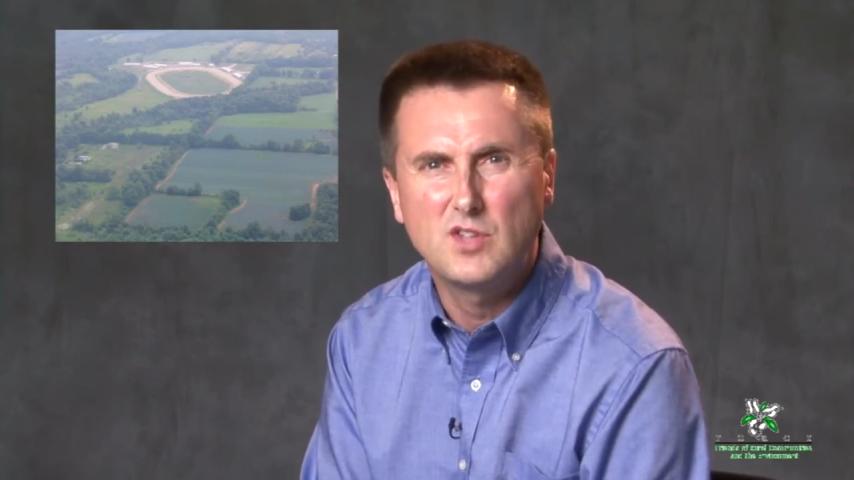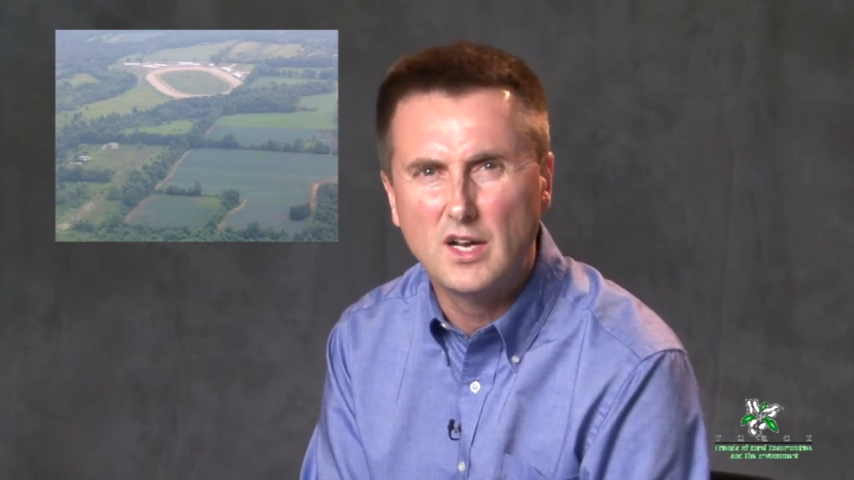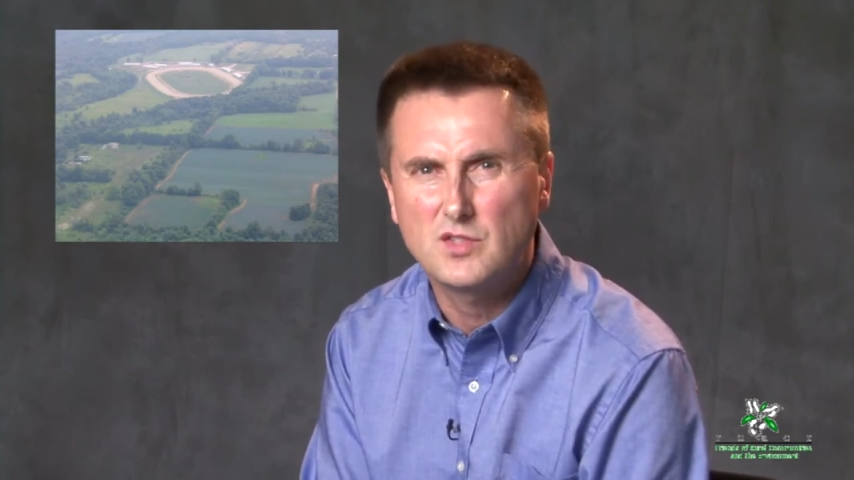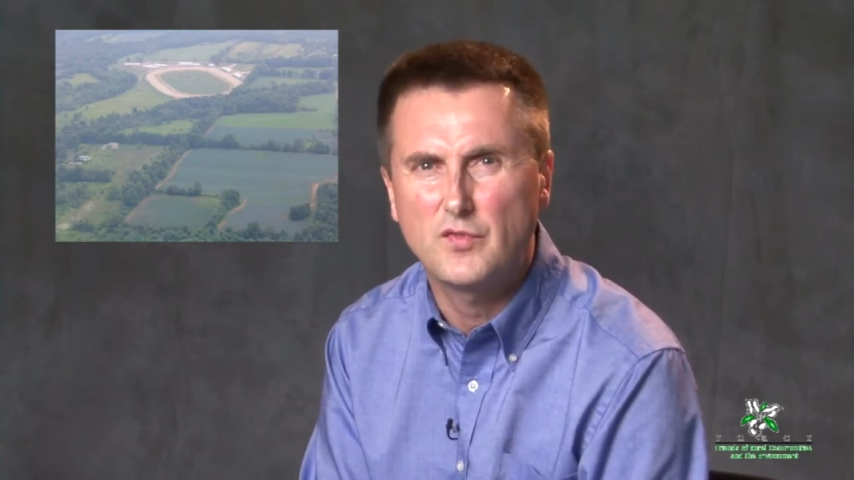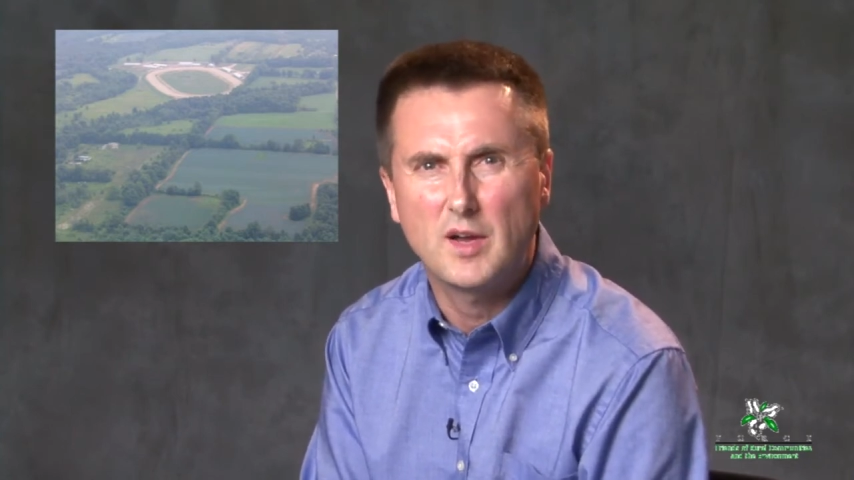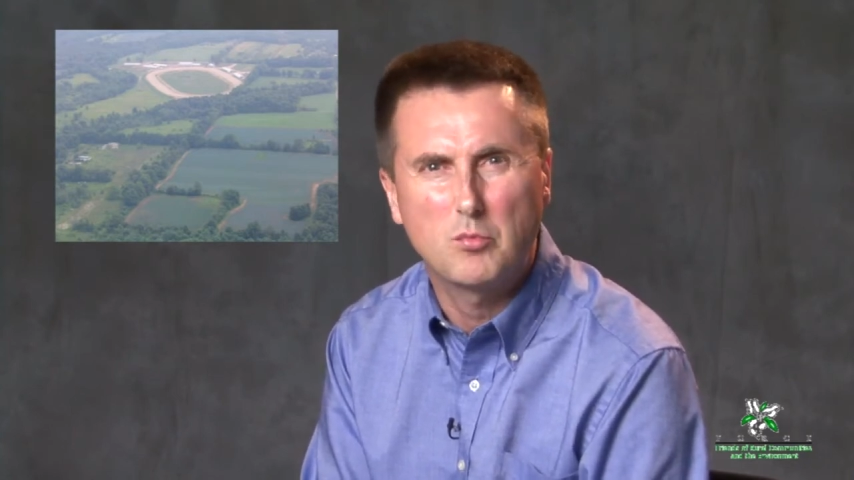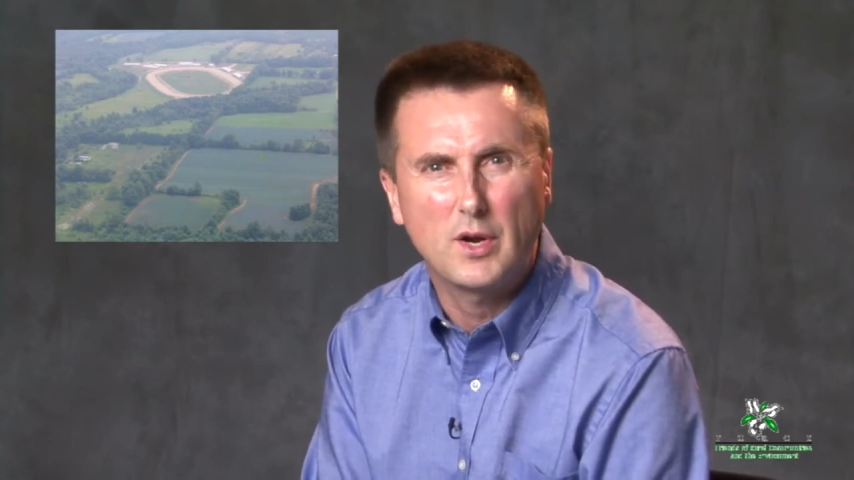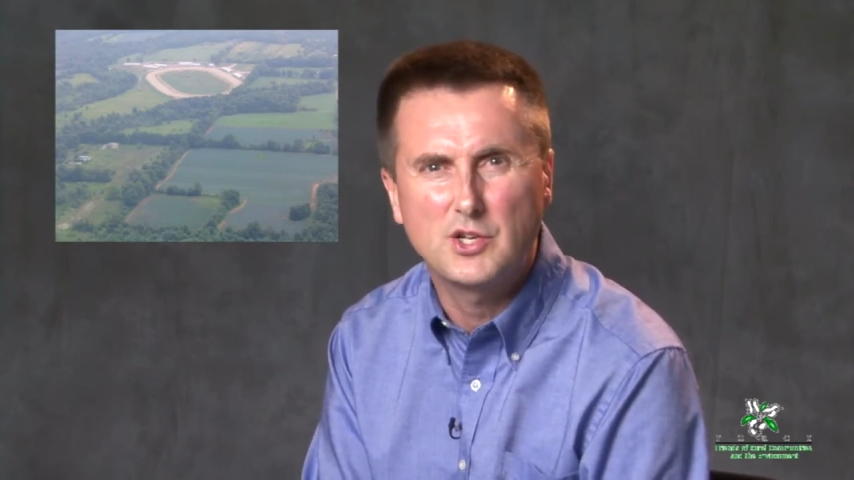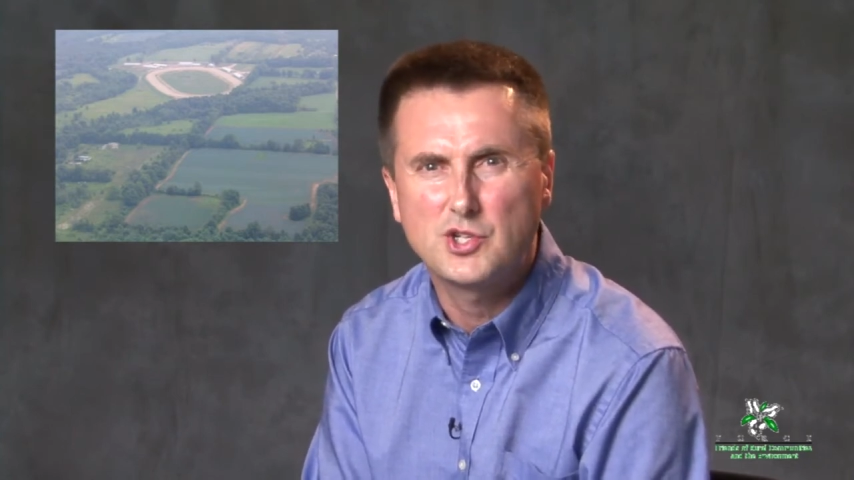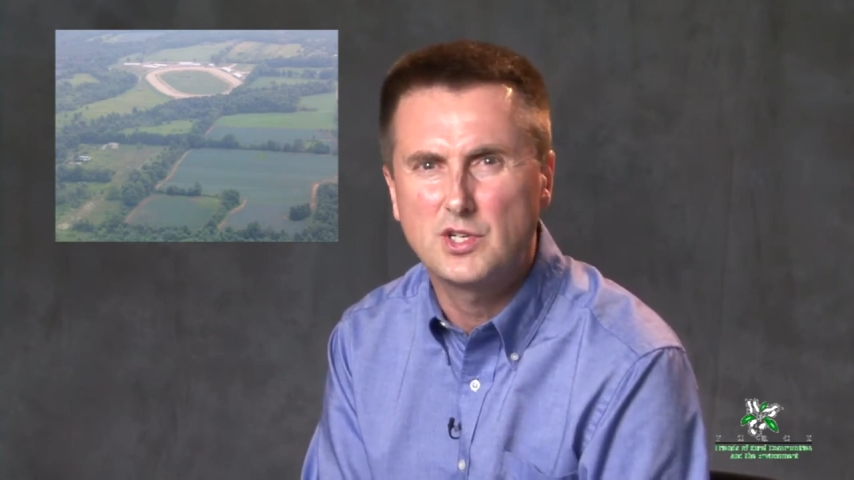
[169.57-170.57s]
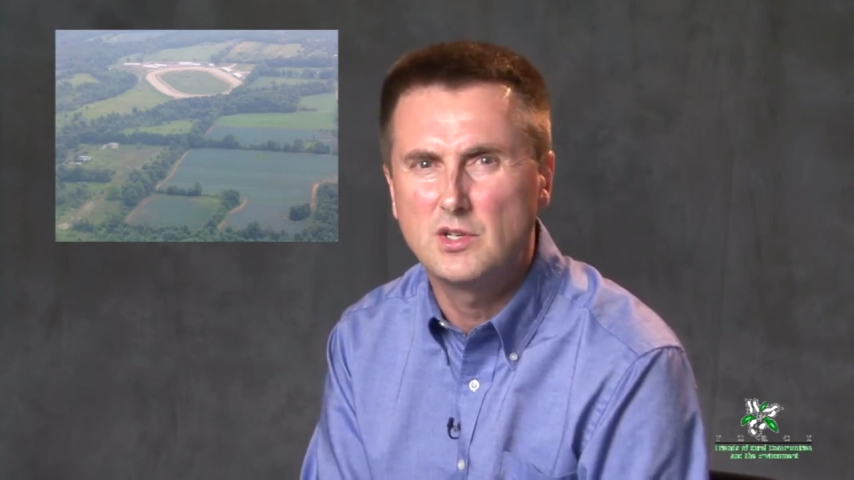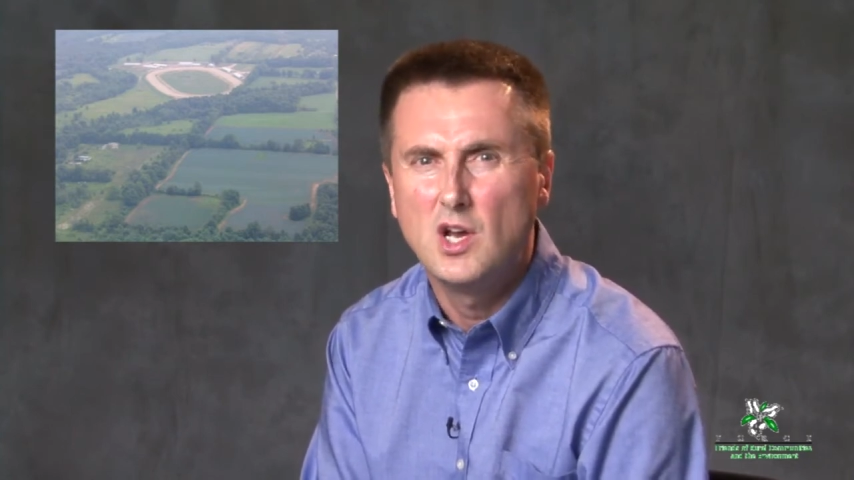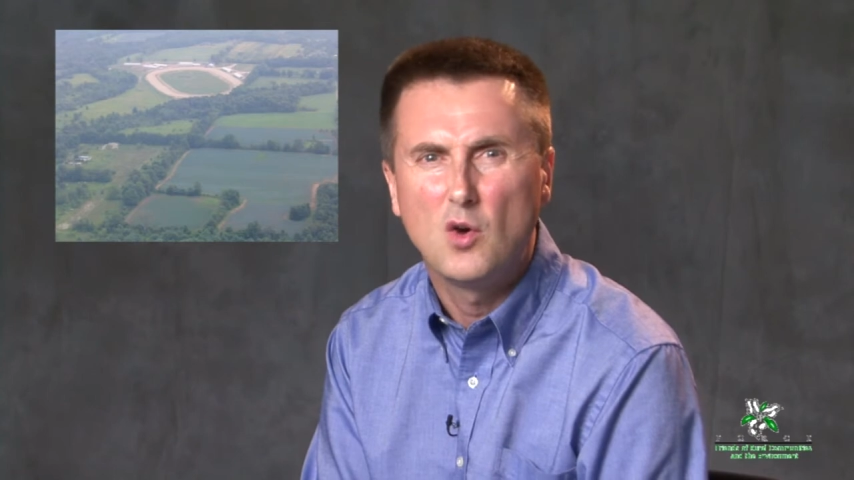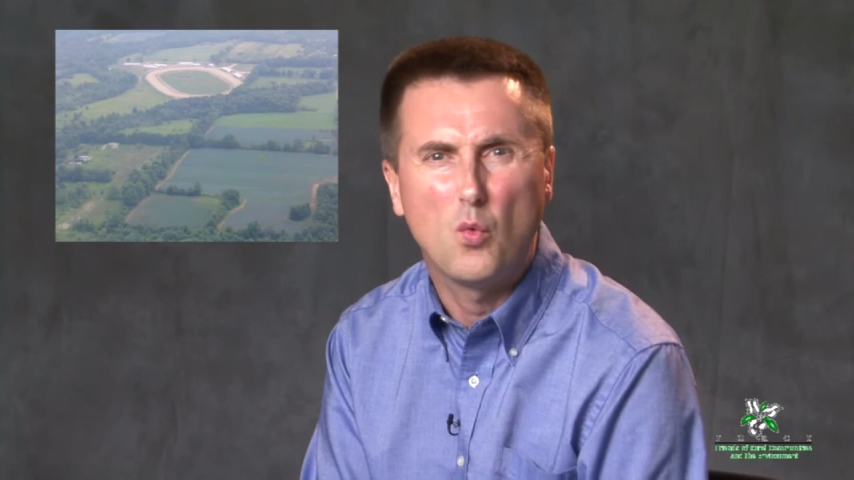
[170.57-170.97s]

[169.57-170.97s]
dust, vibration,